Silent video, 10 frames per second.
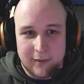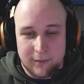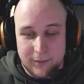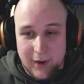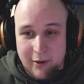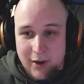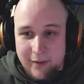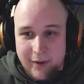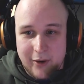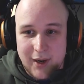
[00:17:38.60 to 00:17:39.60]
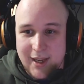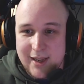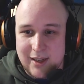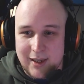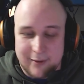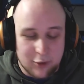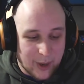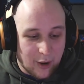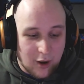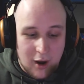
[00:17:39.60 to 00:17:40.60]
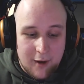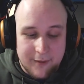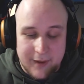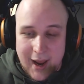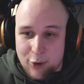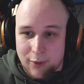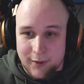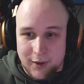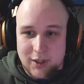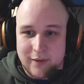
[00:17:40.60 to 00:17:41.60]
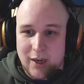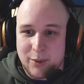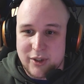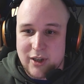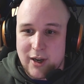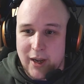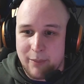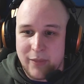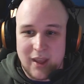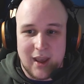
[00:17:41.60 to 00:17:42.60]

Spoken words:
Very, very easily, for about half an hour of a good developer's time,